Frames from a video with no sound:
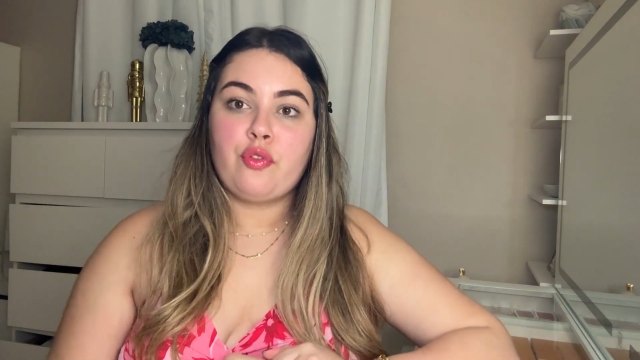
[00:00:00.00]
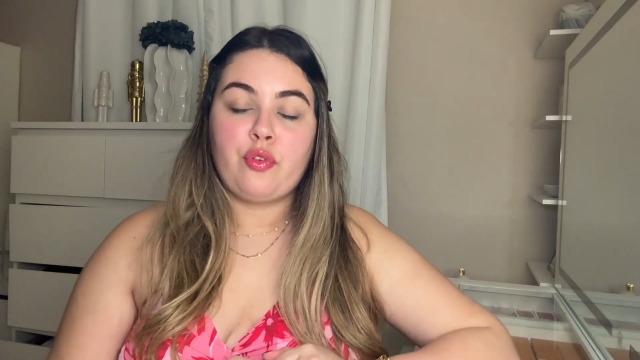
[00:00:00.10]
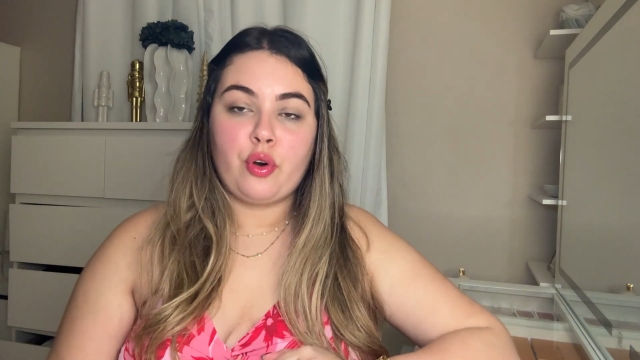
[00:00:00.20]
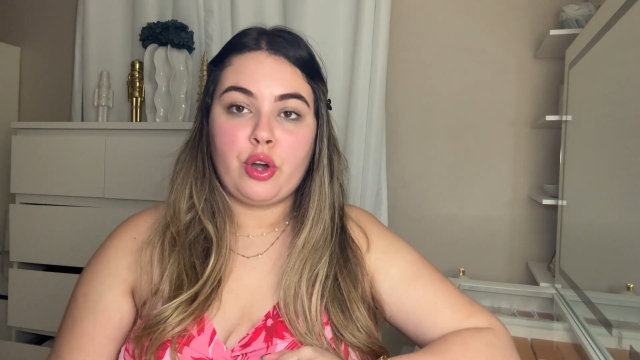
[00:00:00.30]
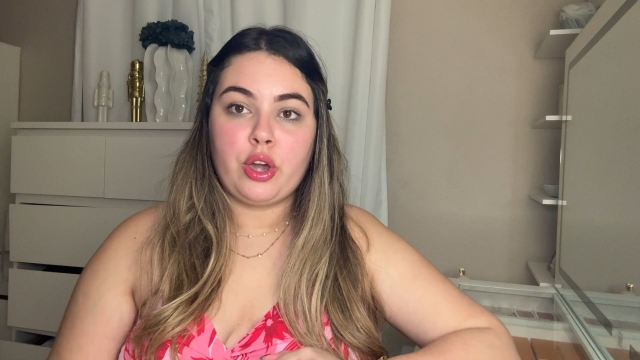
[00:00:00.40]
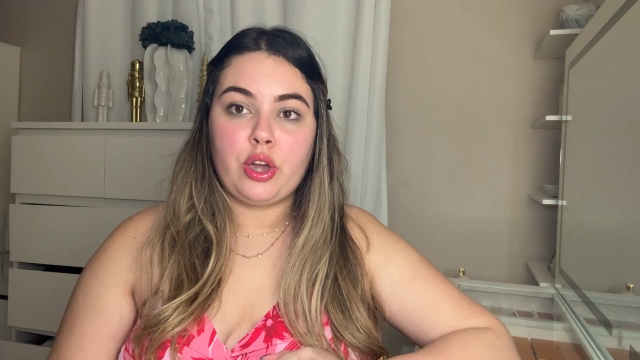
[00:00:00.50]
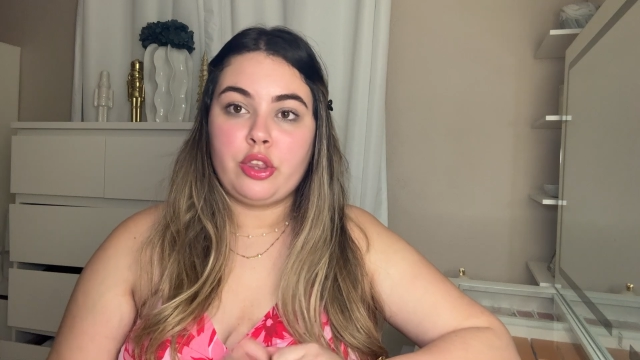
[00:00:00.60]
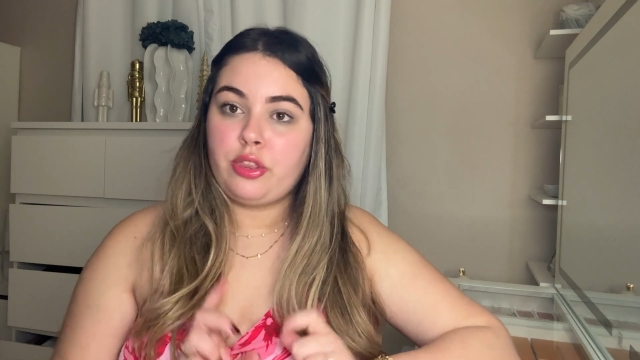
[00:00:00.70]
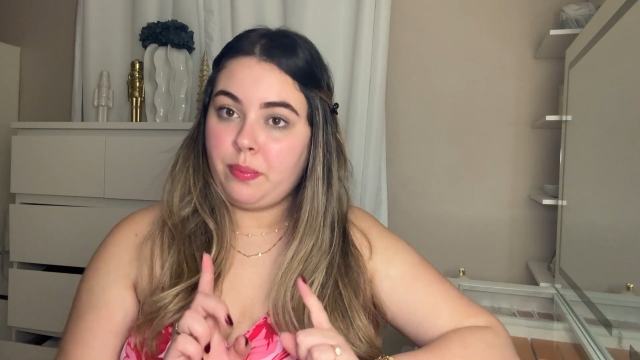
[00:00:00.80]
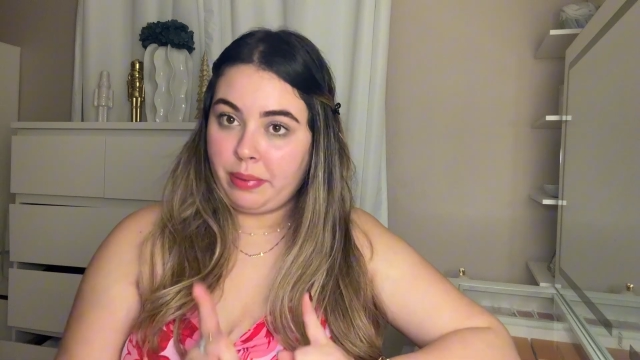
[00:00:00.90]
for
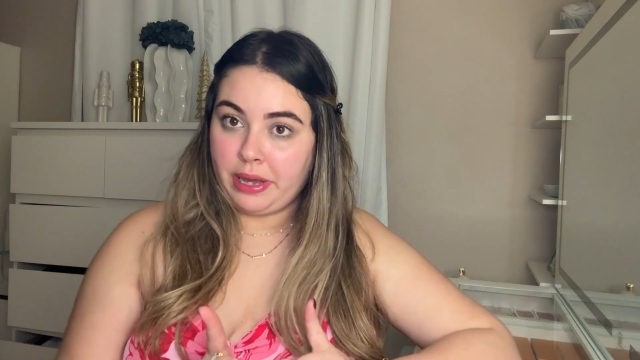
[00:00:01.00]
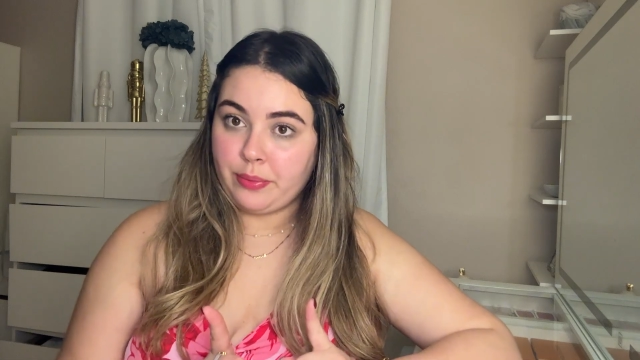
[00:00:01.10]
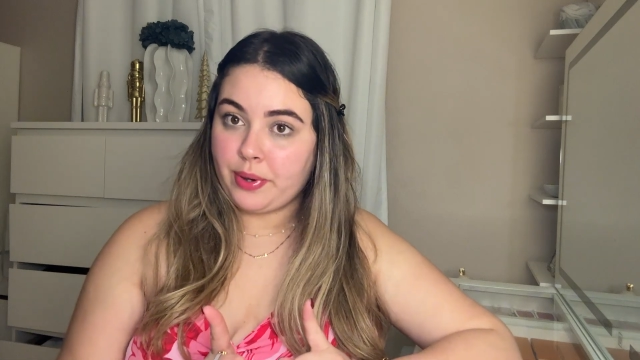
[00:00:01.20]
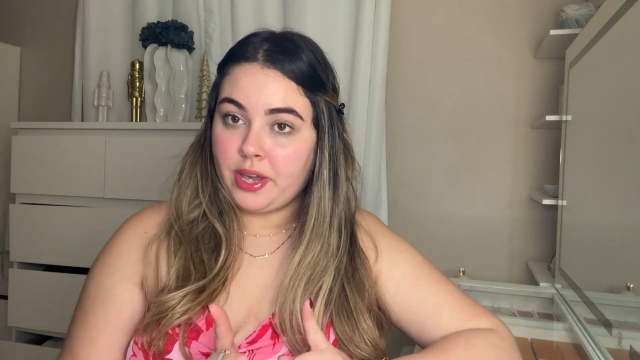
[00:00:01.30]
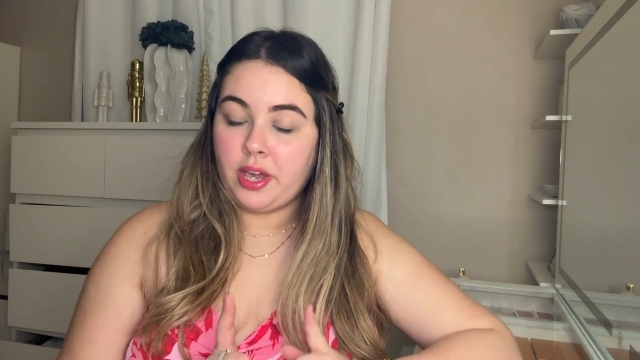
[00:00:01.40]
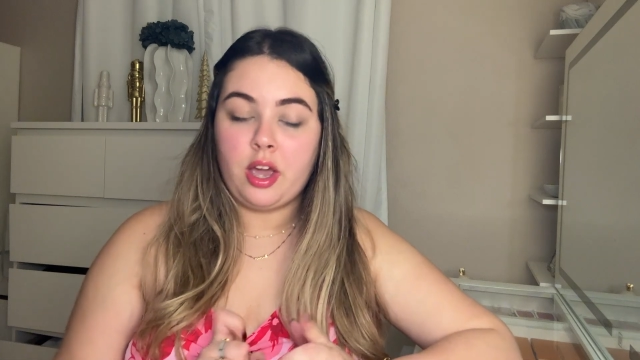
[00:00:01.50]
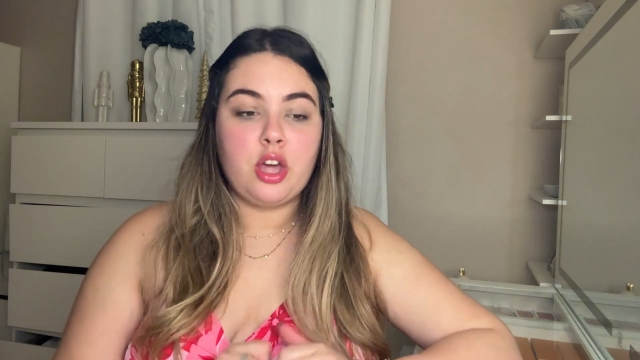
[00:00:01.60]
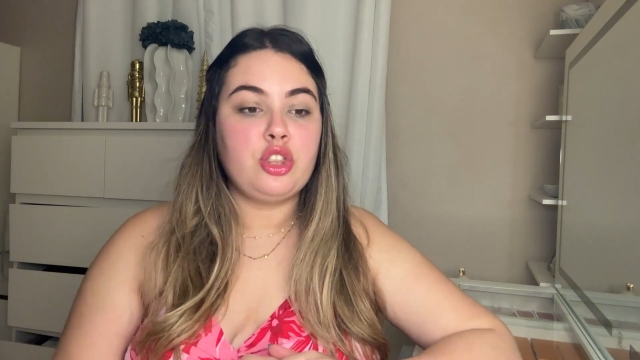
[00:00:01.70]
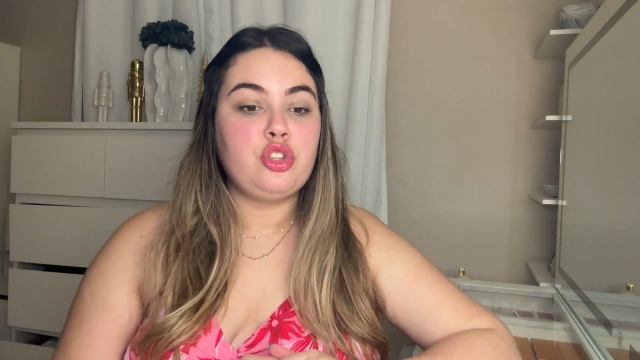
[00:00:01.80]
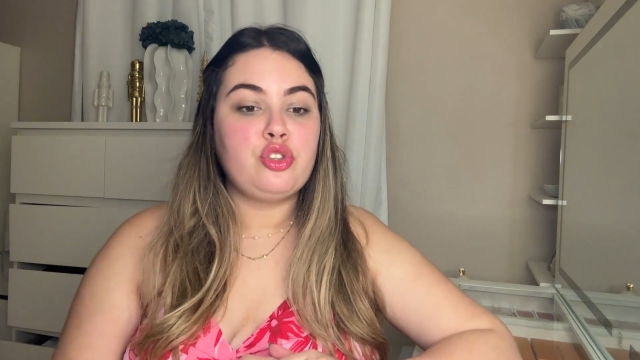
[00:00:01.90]
the pay rate,
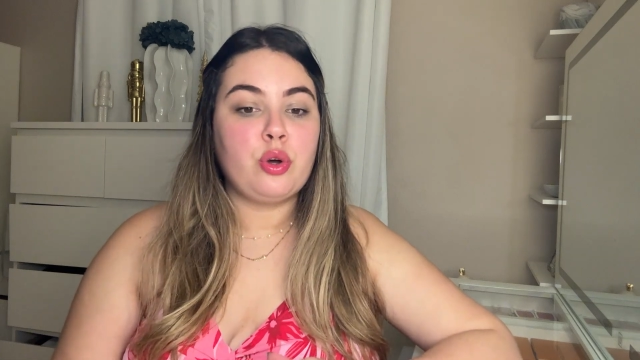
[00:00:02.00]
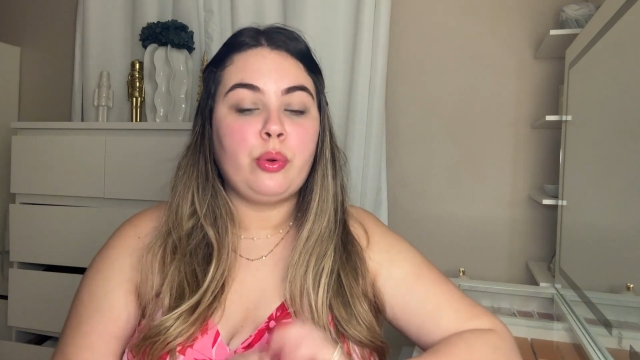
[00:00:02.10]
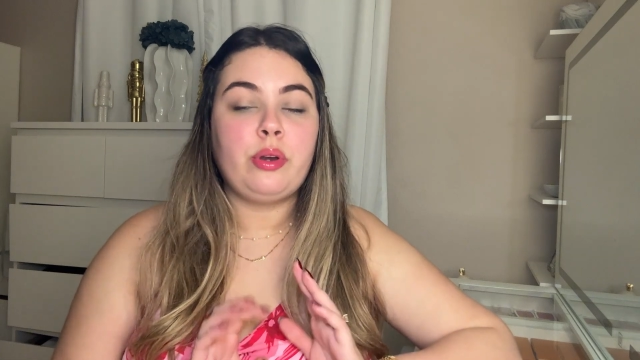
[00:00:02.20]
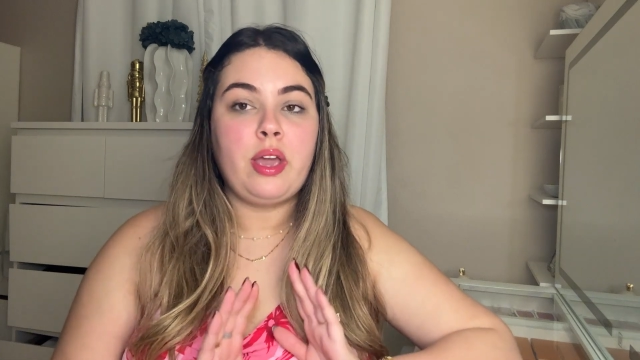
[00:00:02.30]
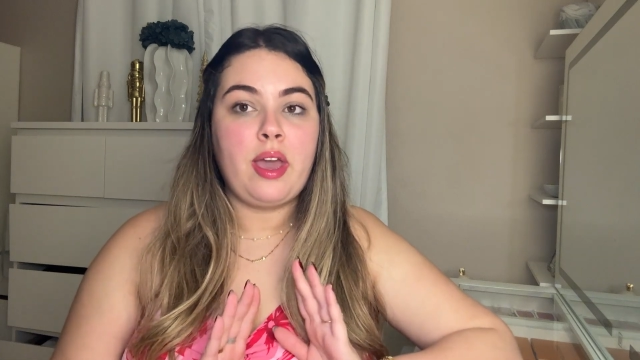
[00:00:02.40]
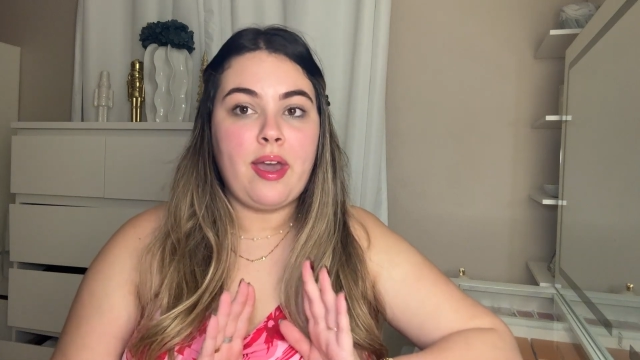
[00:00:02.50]
don't